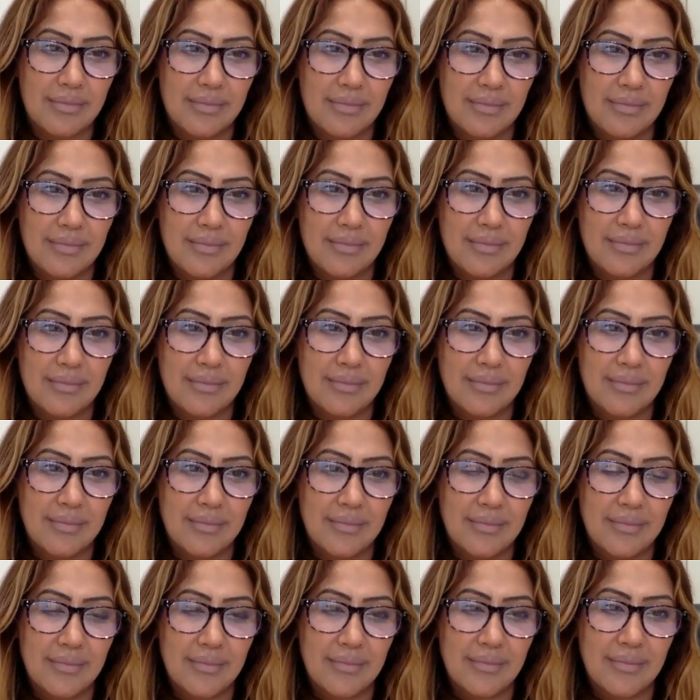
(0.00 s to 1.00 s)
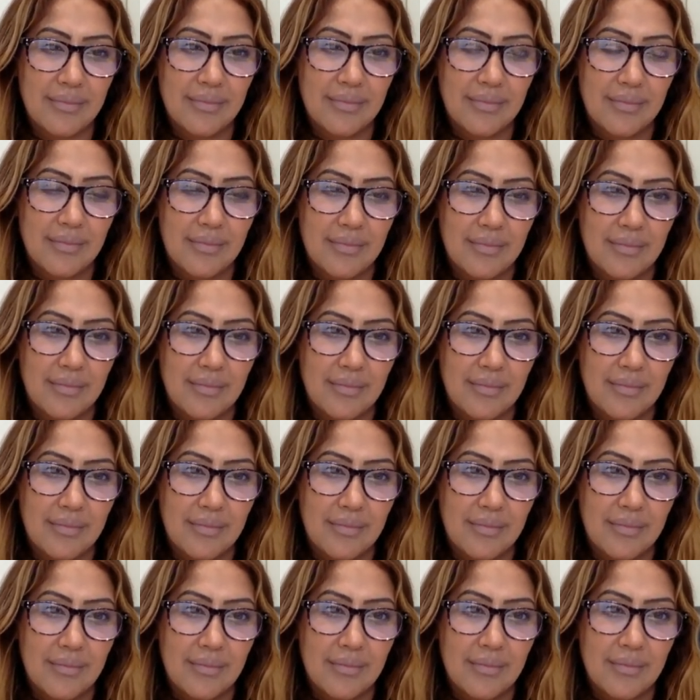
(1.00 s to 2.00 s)

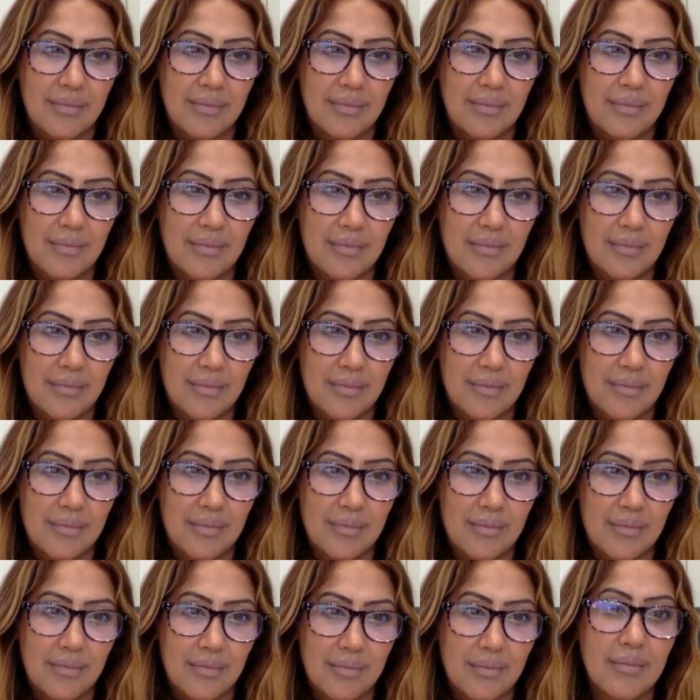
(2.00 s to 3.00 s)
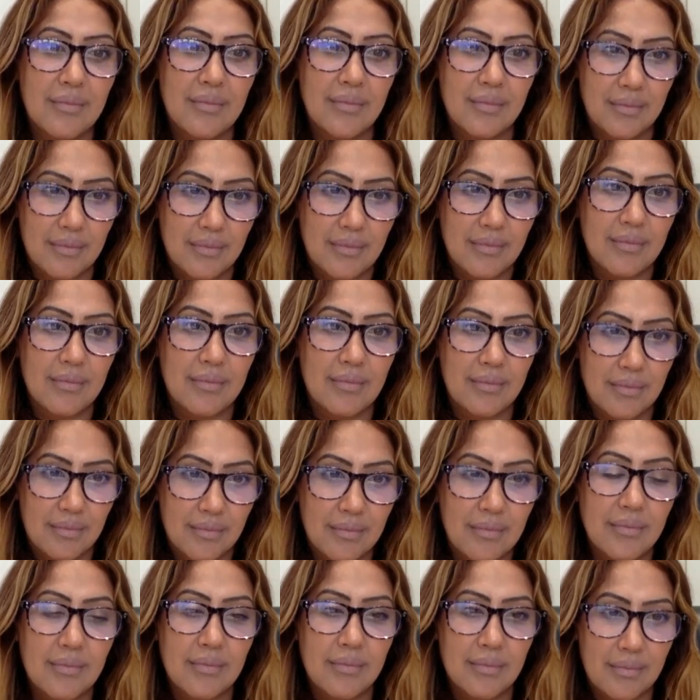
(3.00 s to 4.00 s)

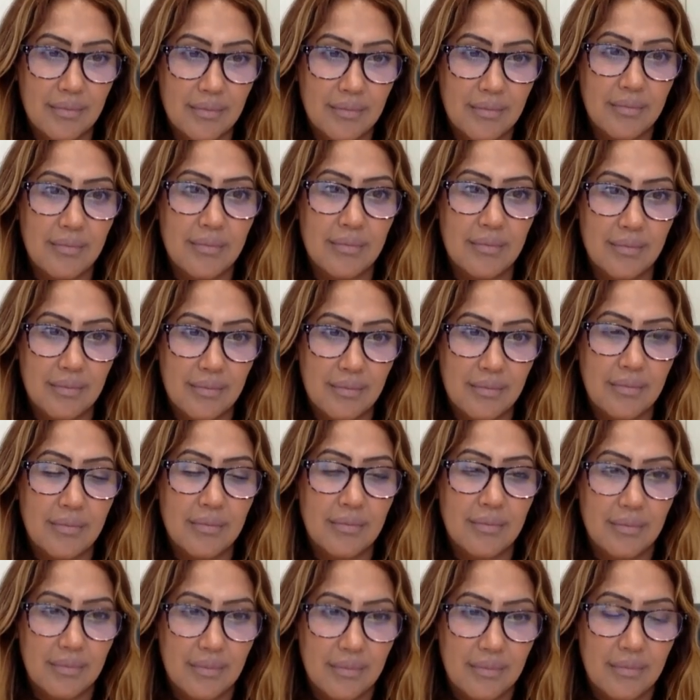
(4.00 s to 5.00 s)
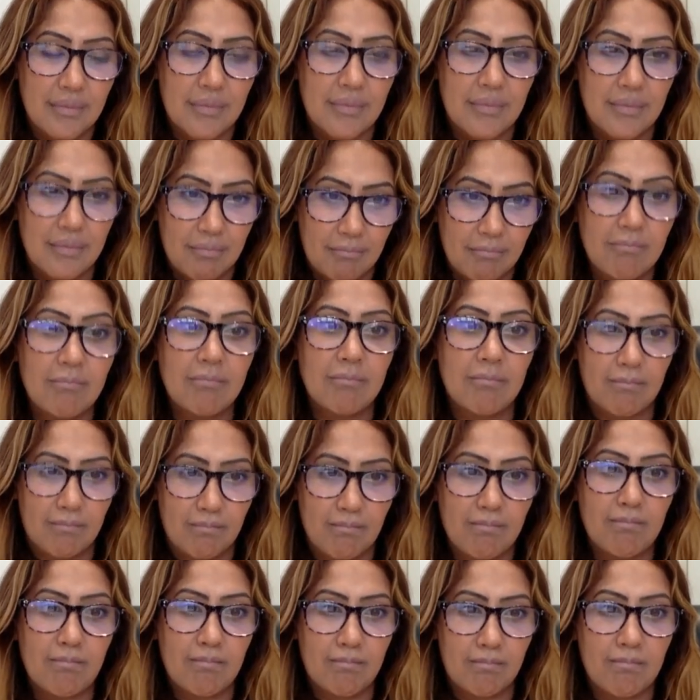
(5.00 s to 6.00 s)

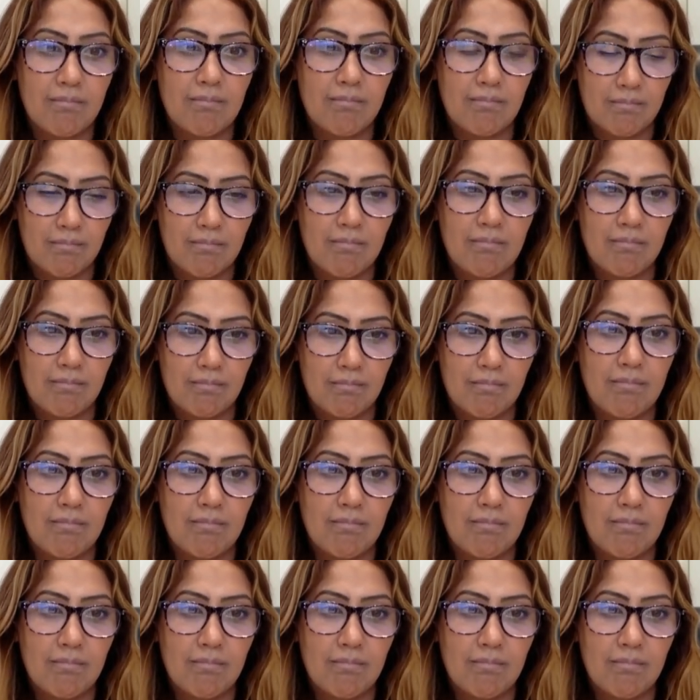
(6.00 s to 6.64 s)
(not speaking)